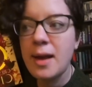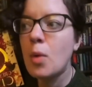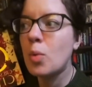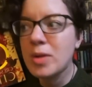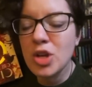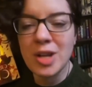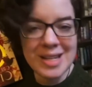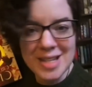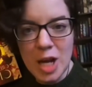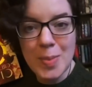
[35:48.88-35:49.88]
would be a good
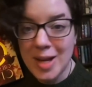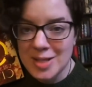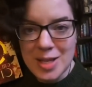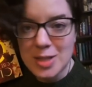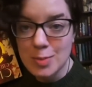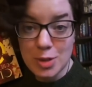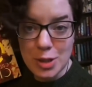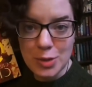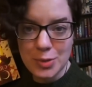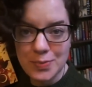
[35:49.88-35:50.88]
idea because they seem
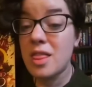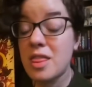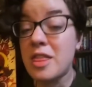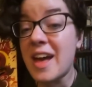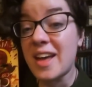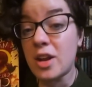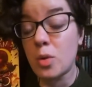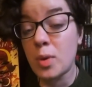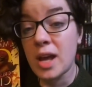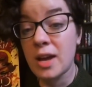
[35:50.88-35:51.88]
cute. Then
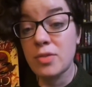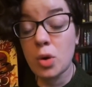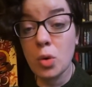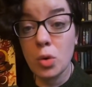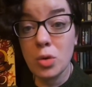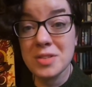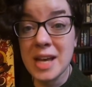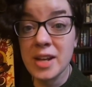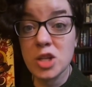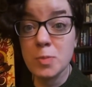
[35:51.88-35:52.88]
we have the whole
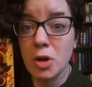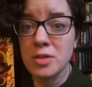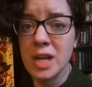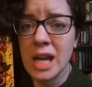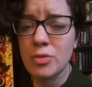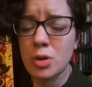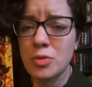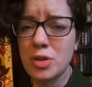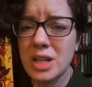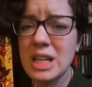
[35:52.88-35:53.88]
Danika's birthday, everyone
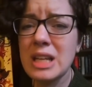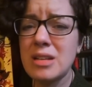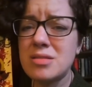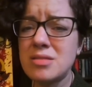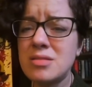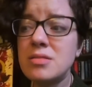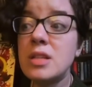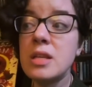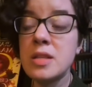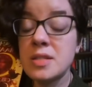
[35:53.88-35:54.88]
forgetting. Uh,
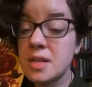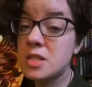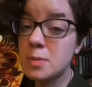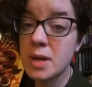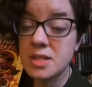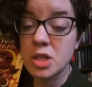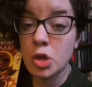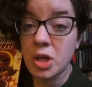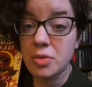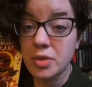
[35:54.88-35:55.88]
this is depicting
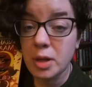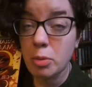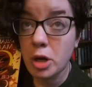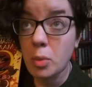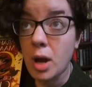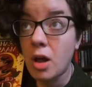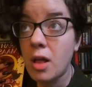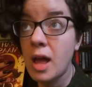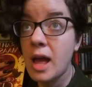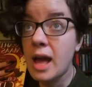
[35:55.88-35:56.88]
grief like pretty well.
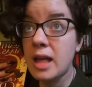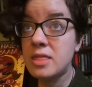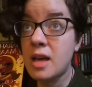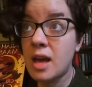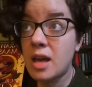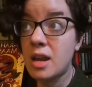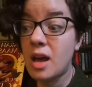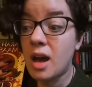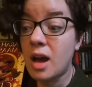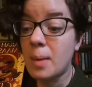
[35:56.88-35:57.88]
And then
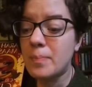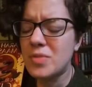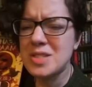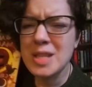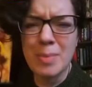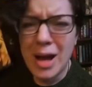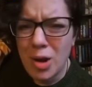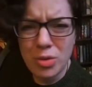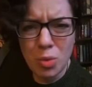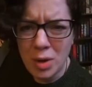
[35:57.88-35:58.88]
um, somehow
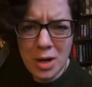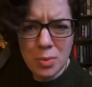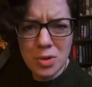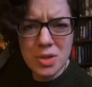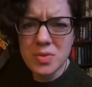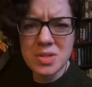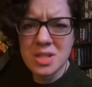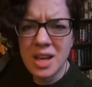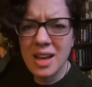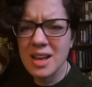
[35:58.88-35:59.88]
the werewolves
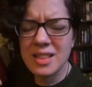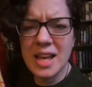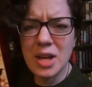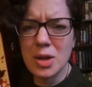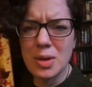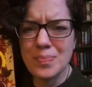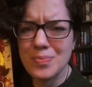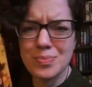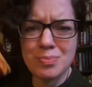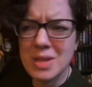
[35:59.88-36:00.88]
like
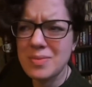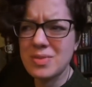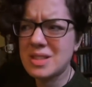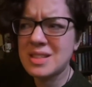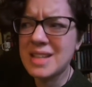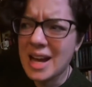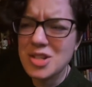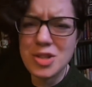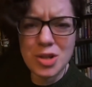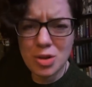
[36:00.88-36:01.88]
got to
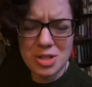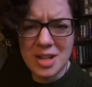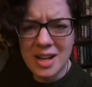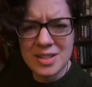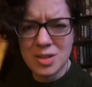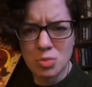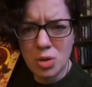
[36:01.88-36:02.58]
the croissants and wrote